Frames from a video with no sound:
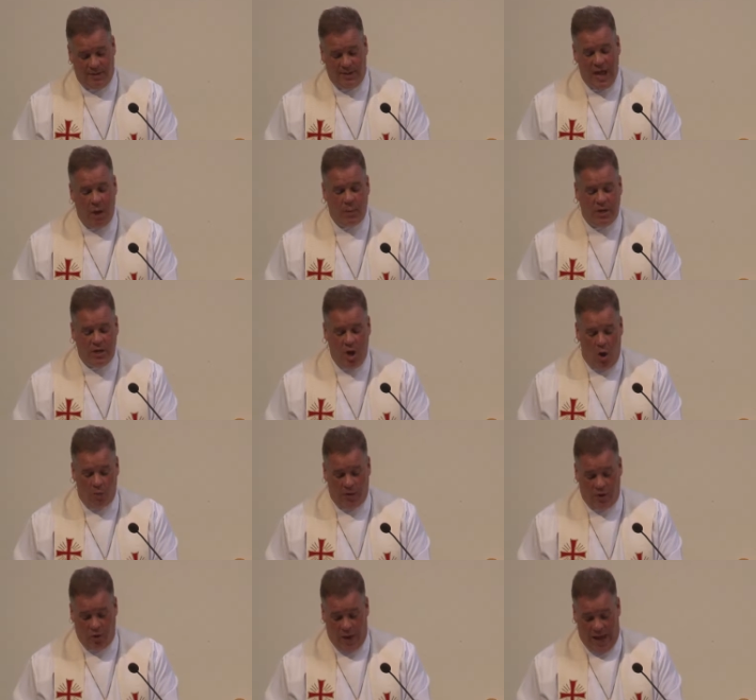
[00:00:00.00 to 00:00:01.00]
now we
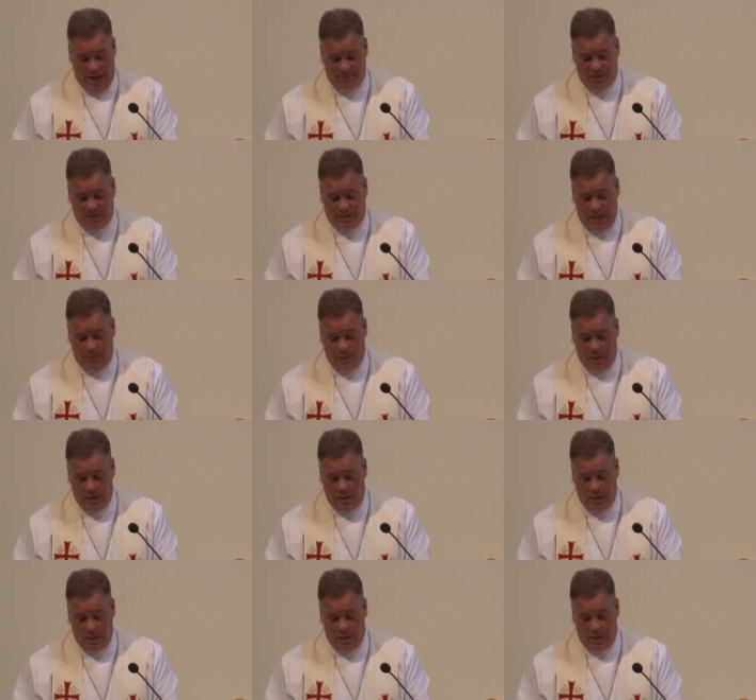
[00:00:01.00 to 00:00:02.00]
know that you have a demon.
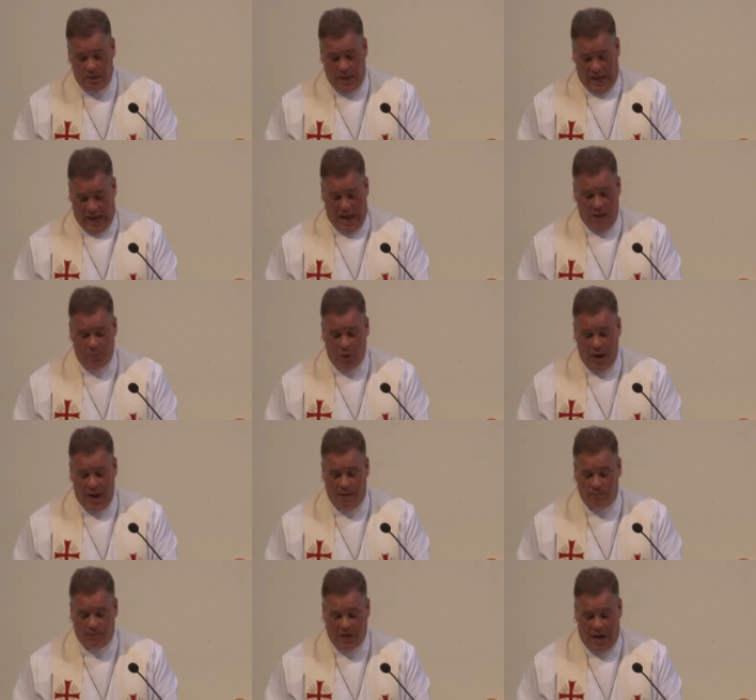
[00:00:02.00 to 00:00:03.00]

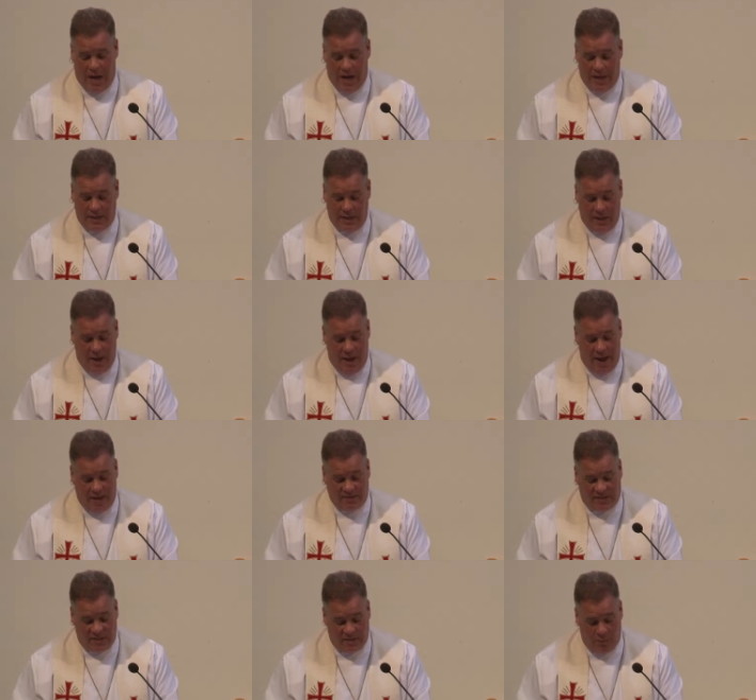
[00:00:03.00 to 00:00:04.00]
Abraham died,
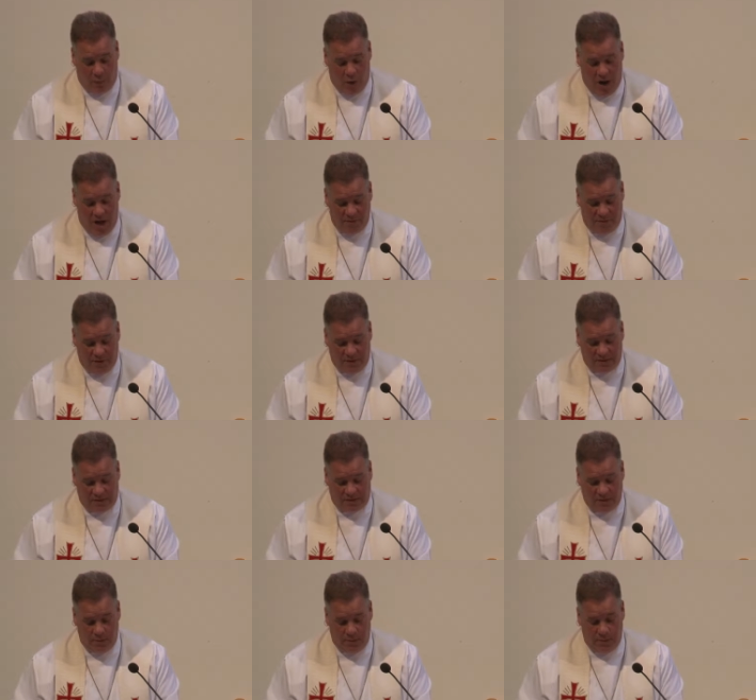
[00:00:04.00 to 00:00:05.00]
as did the
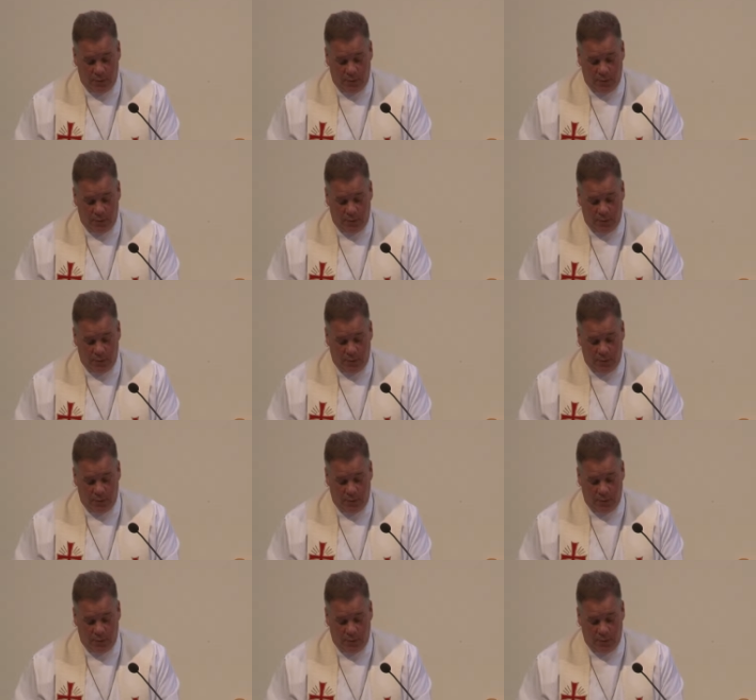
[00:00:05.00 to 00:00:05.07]
prophets.